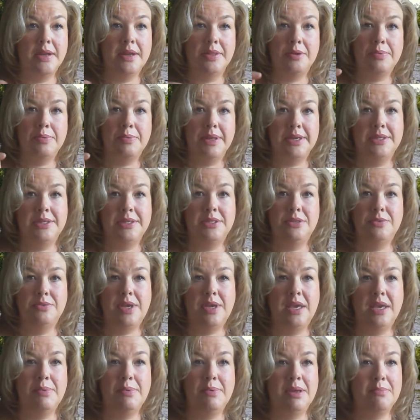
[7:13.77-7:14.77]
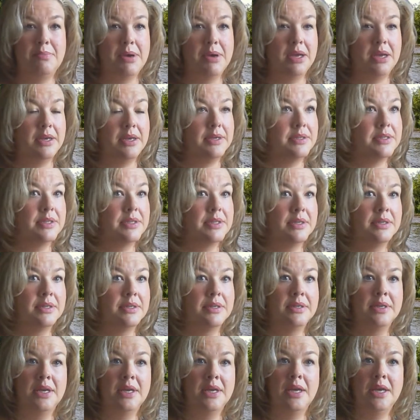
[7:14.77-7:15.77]
place to keep in mind.
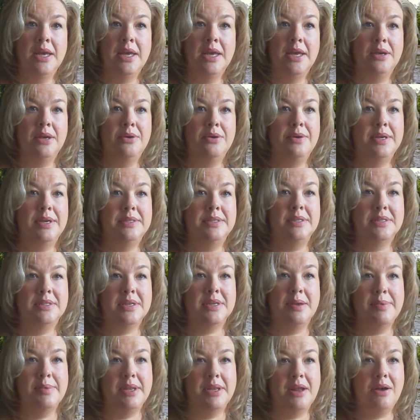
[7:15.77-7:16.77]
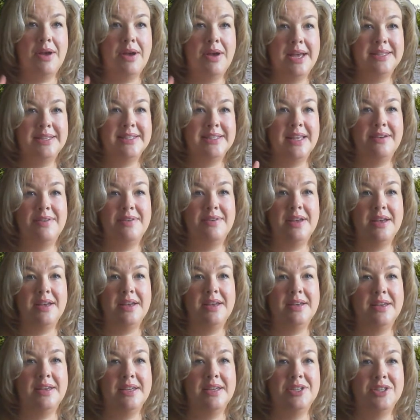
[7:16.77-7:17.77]
Who else has come in? Oh, hi,
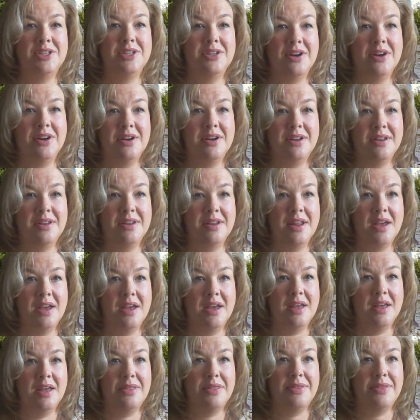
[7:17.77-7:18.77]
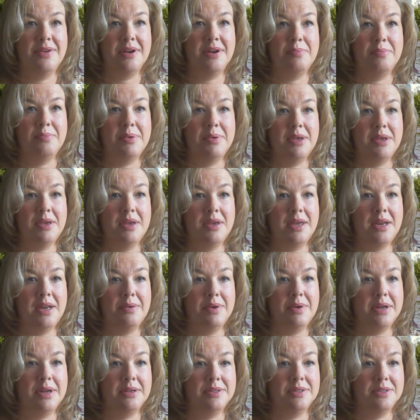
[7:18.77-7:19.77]
Slava. Kitchen Garden Therapy.
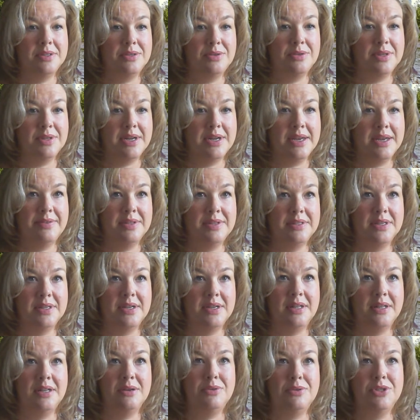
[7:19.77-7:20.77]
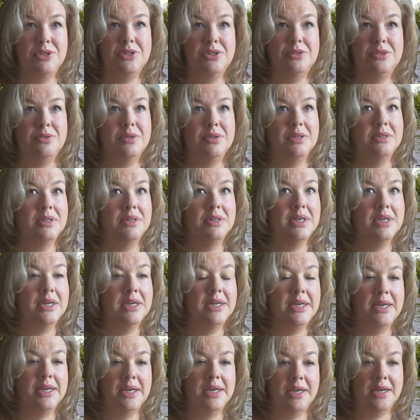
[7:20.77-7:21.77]
Anyone else new that I haven't said hello to?
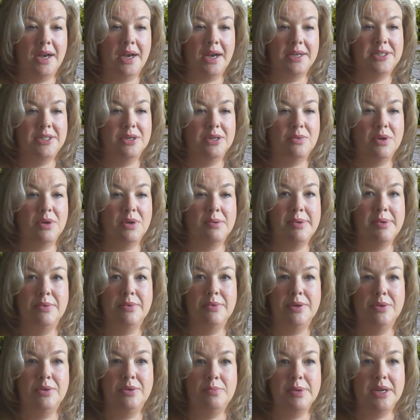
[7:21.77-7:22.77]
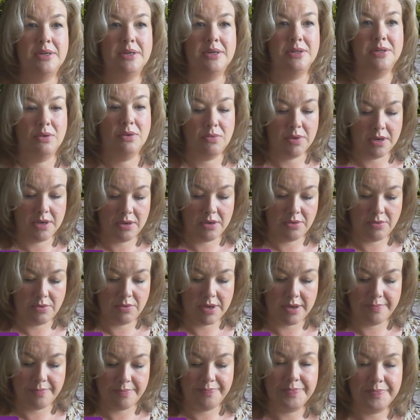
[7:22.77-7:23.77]
I don't want to be rude, but I don't want
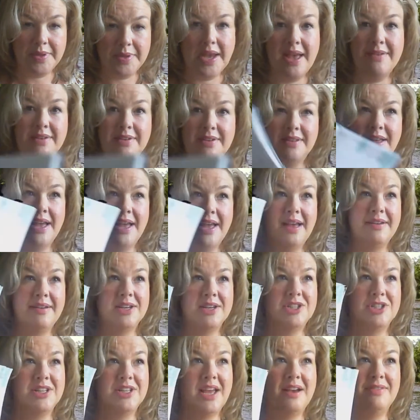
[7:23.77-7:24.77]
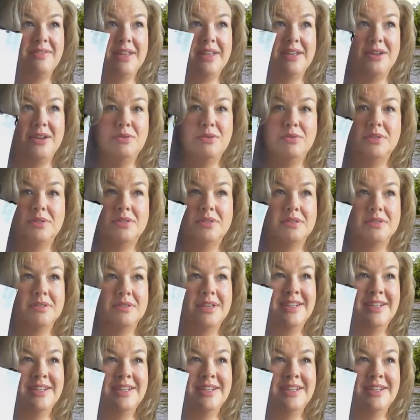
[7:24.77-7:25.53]
to. I actually have like notes.